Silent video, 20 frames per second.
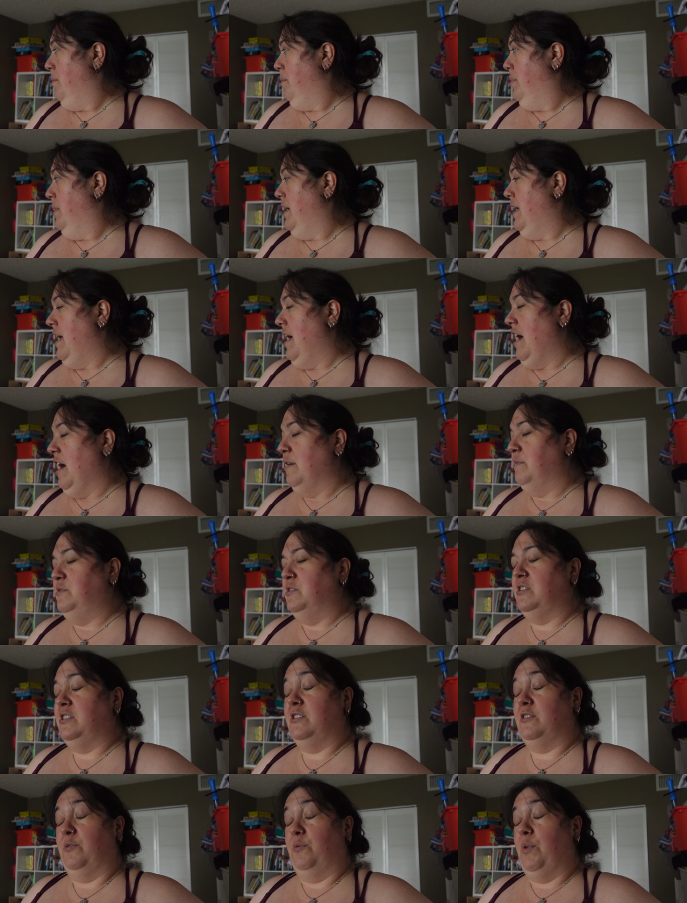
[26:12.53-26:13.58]
But yeah, I'm
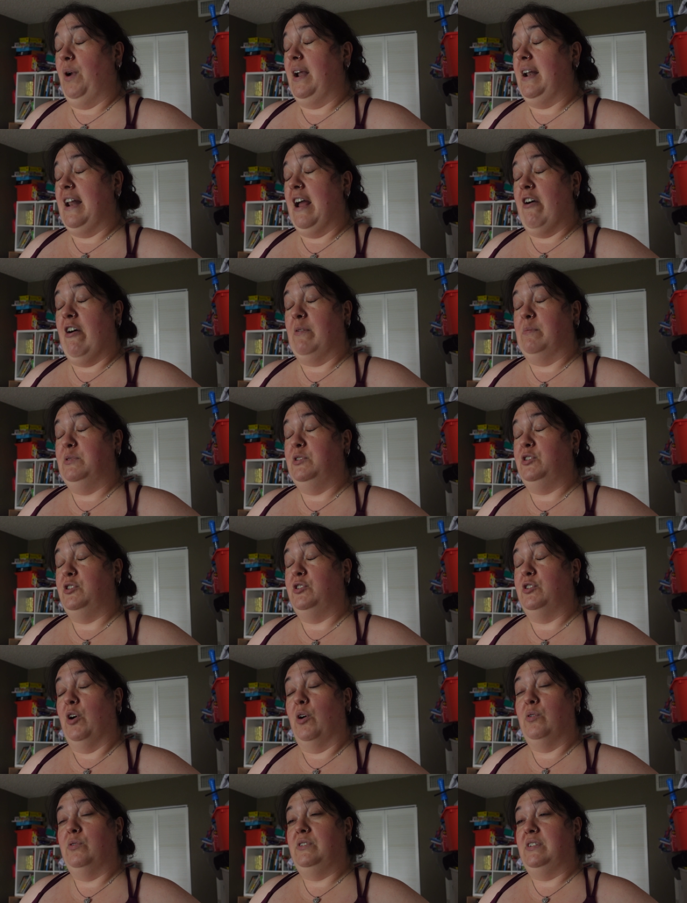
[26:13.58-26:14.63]
just, right now I'm
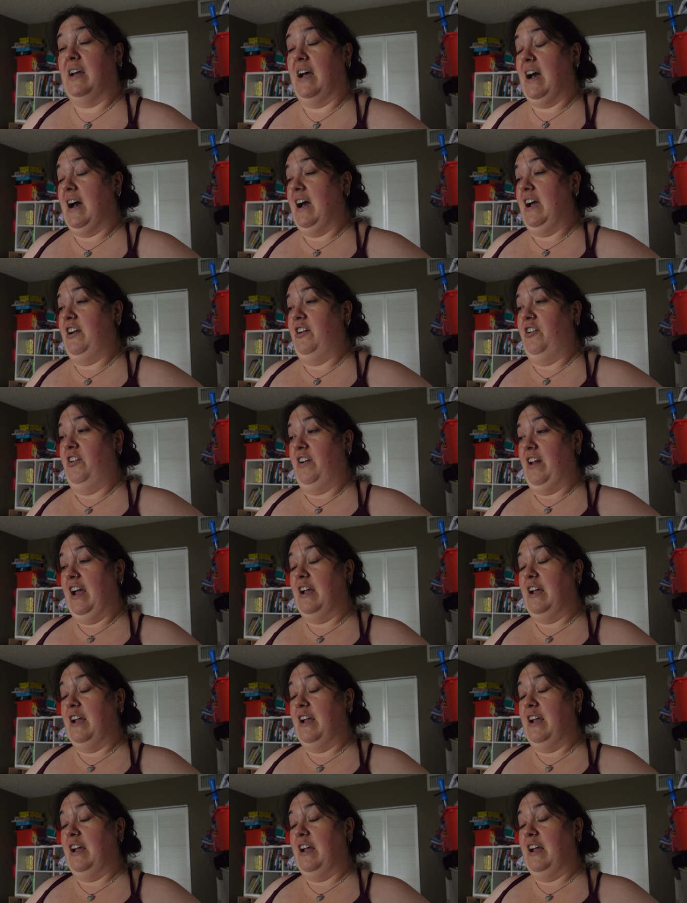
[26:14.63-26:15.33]
so tired.